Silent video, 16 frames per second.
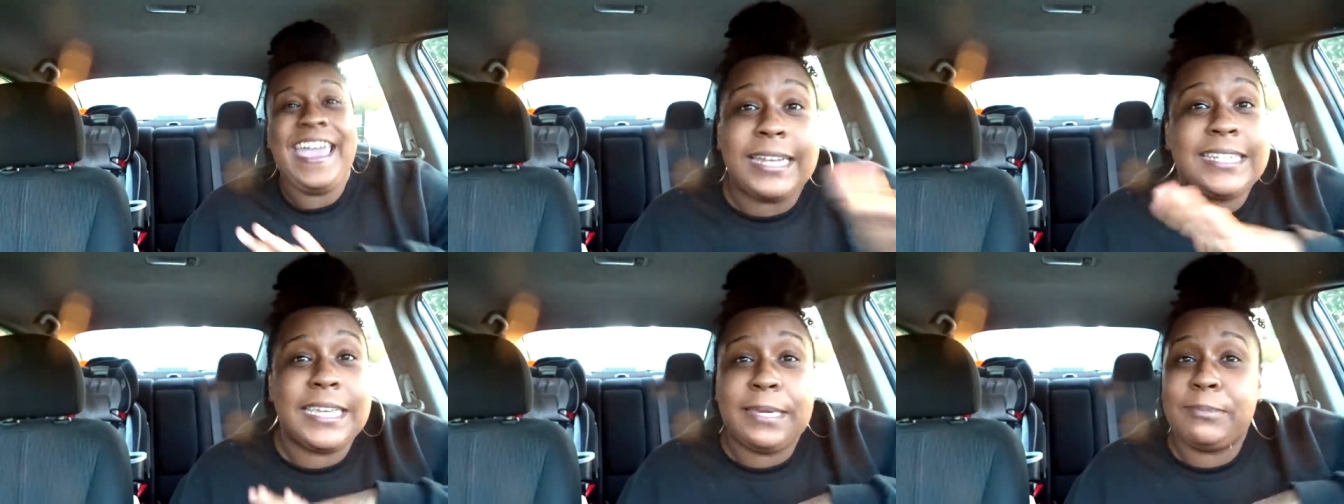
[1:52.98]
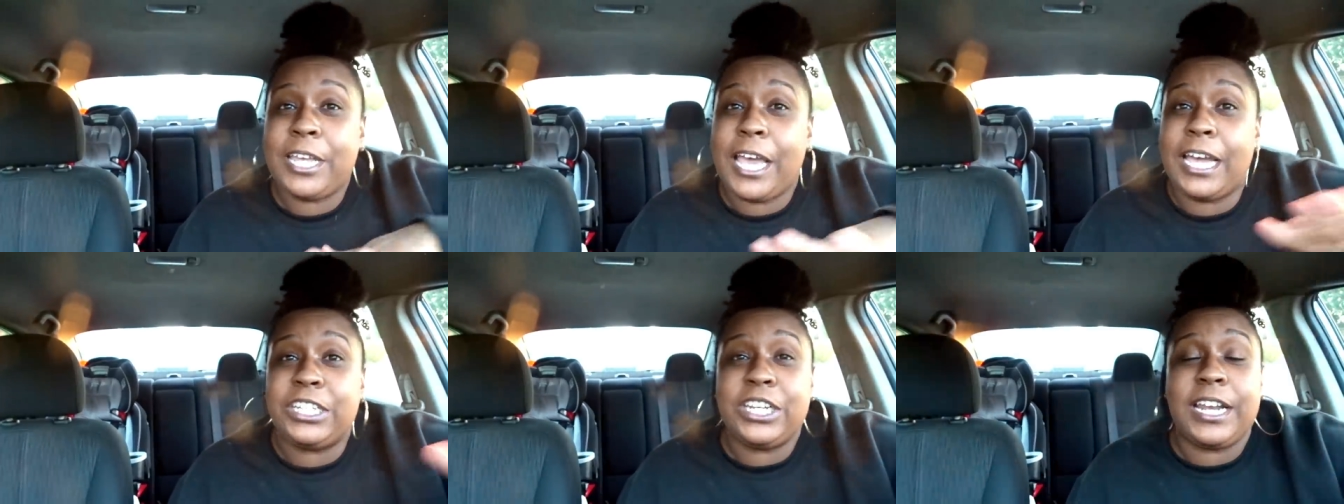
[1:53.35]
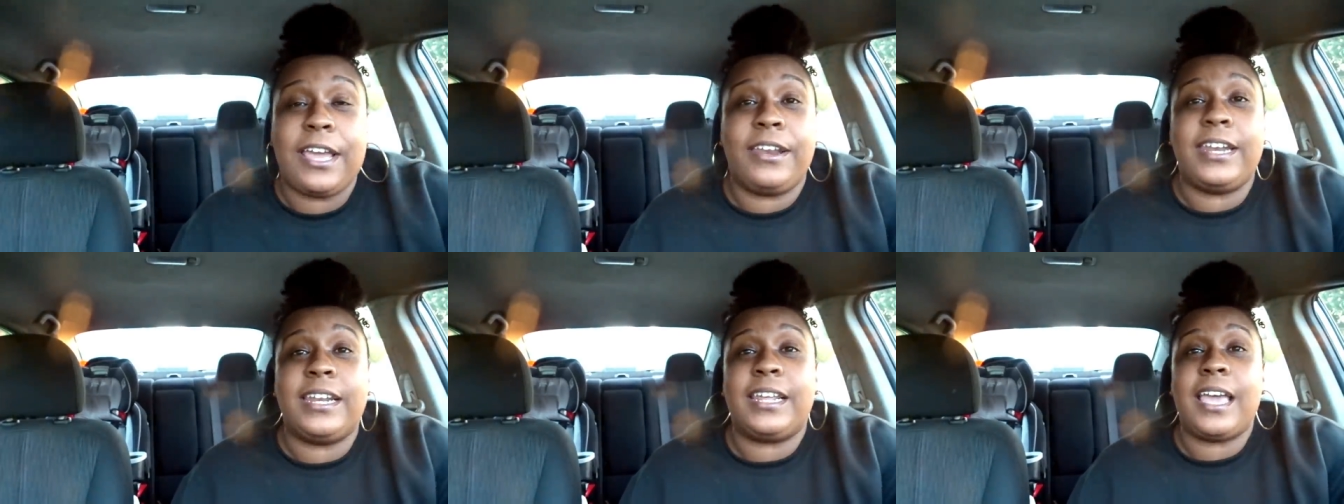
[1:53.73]
Team Tasha
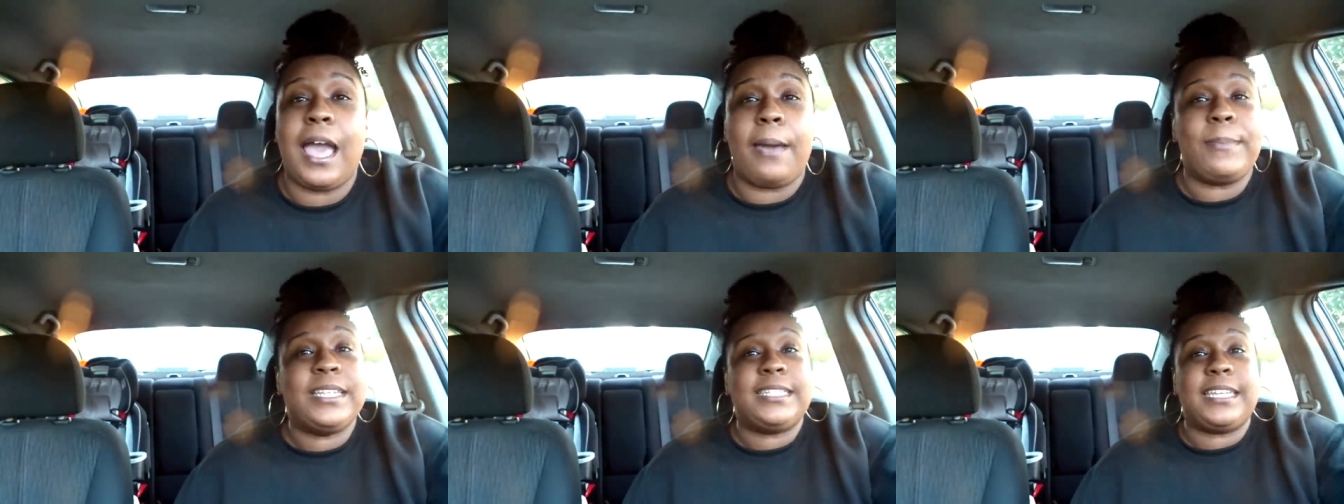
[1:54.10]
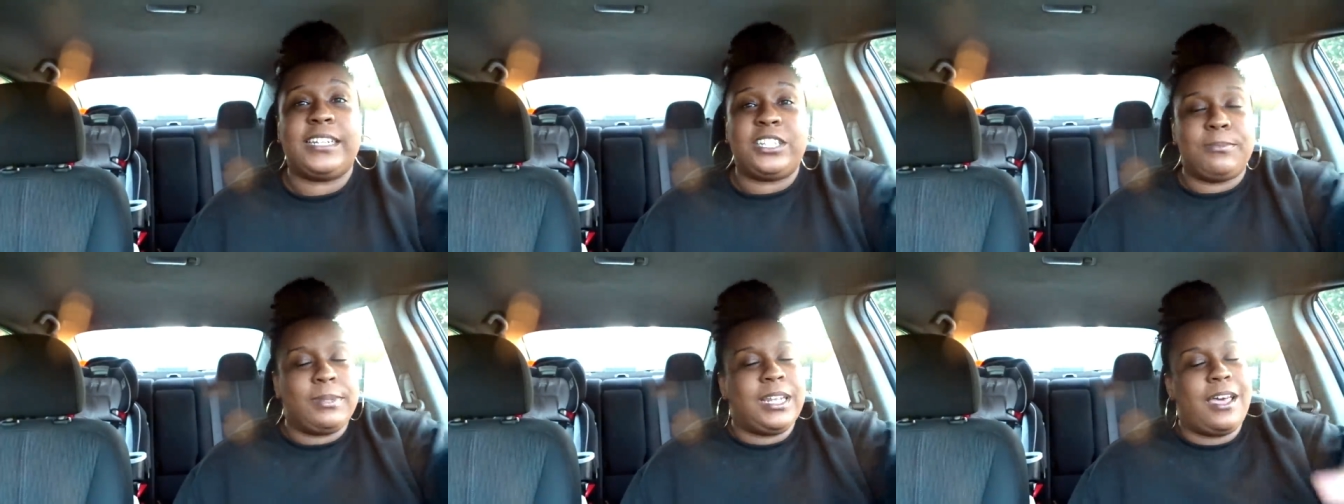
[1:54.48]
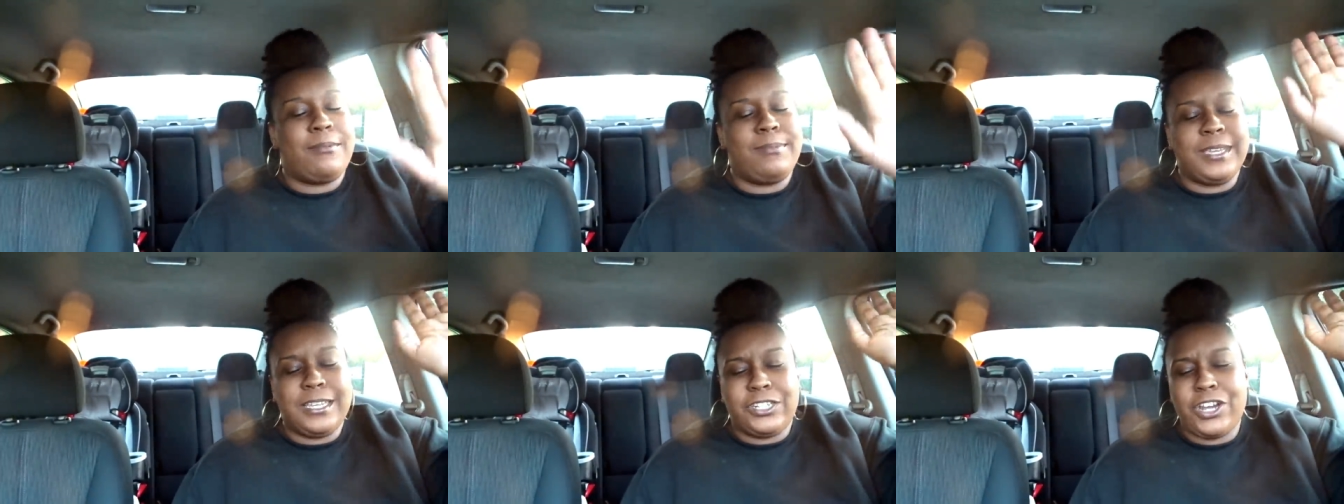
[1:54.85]
down in the comment section below,
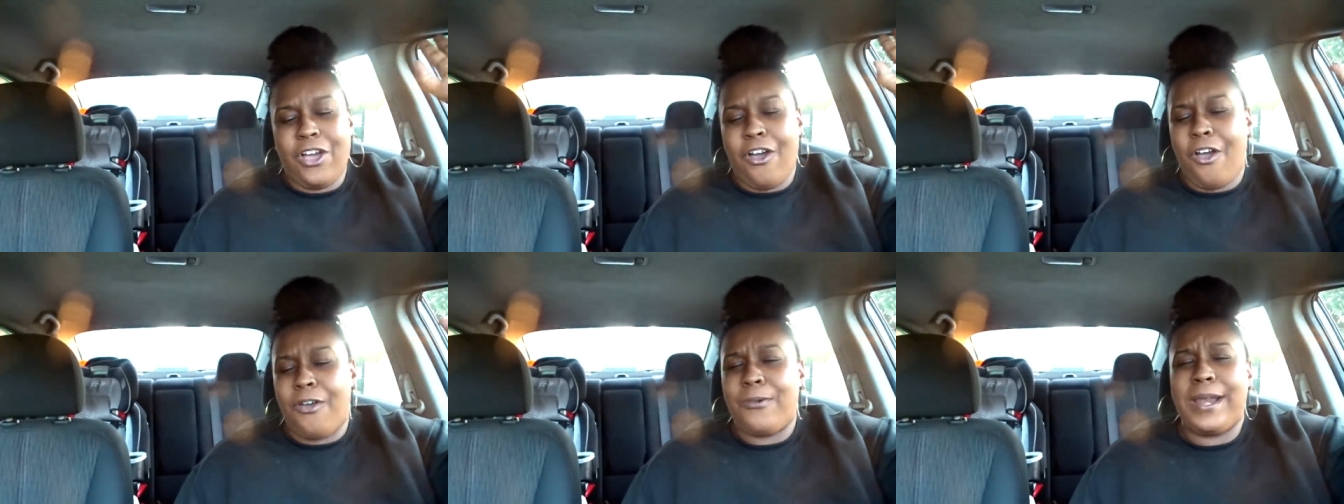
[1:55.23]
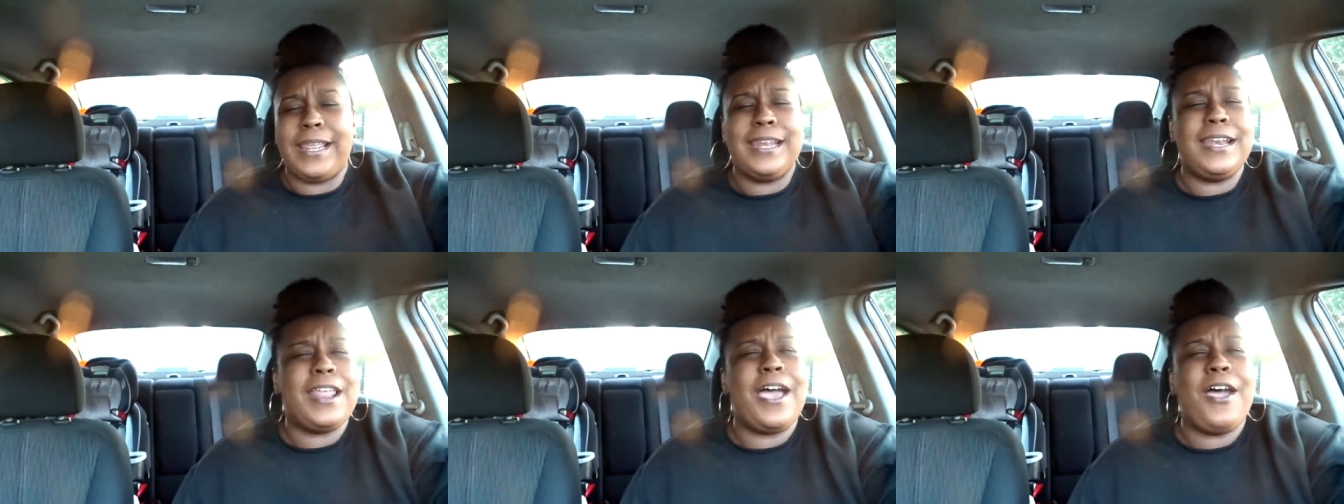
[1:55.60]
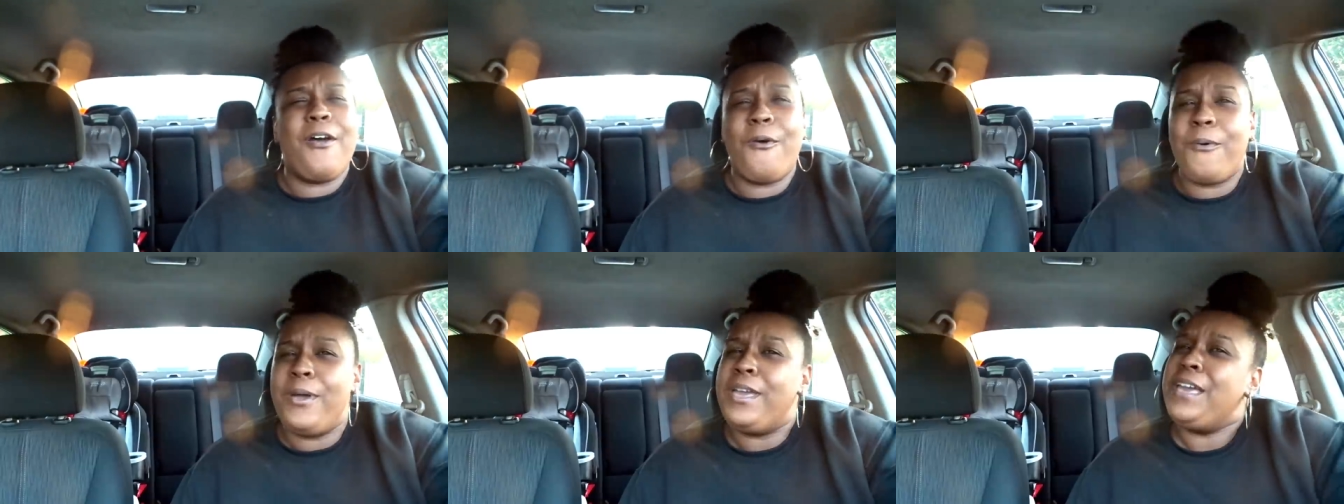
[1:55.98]
because y'all already
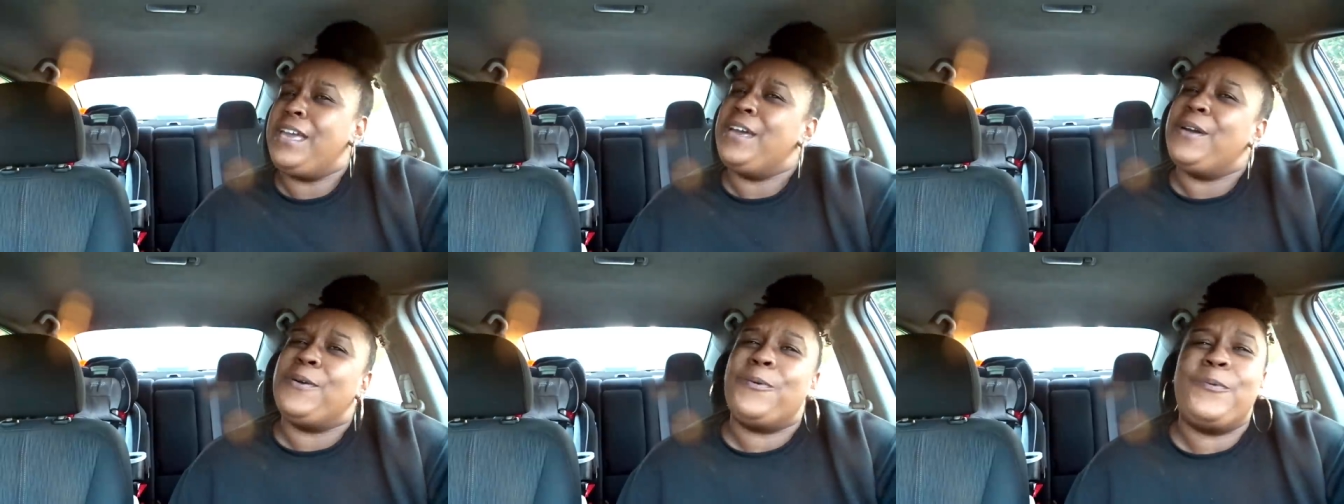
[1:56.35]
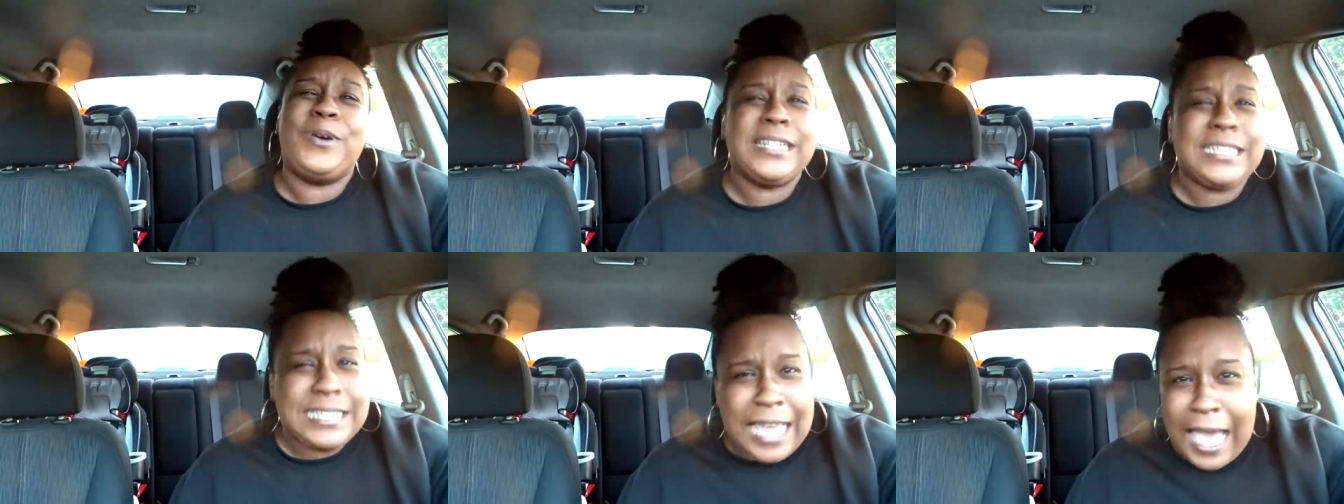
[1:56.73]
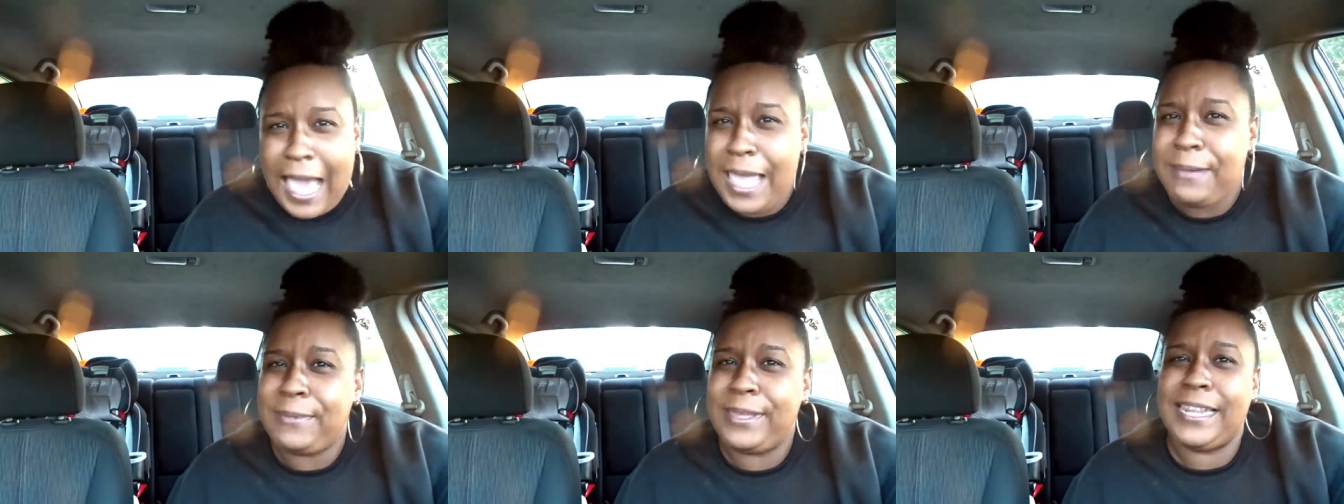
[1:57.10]
know what
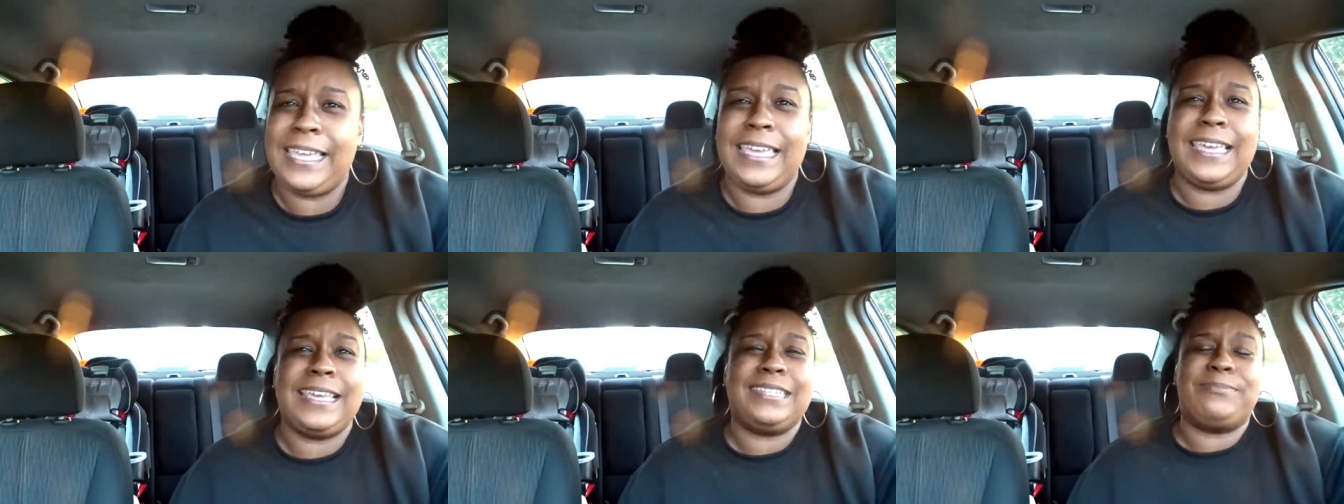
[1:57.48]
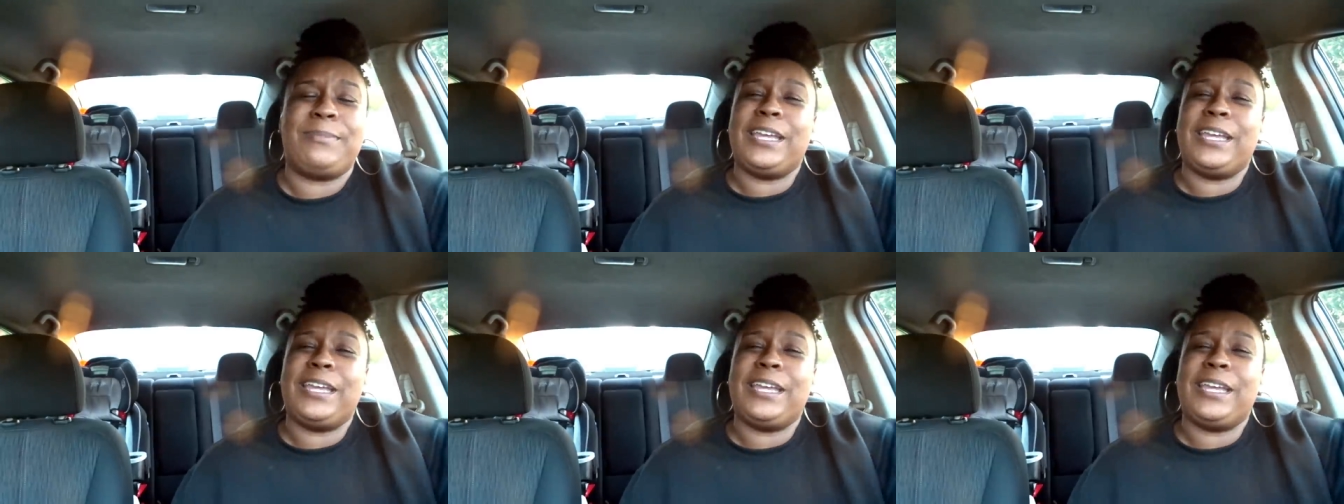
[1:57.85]
time it is.